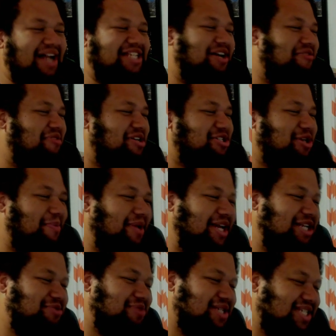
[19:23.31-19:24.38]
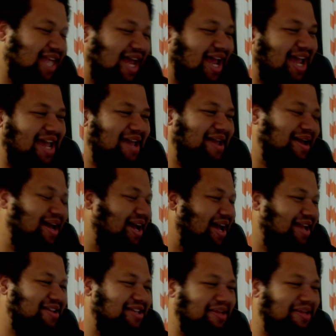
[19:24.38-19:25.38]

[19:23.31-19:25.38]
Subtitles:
on what Triple H was saying and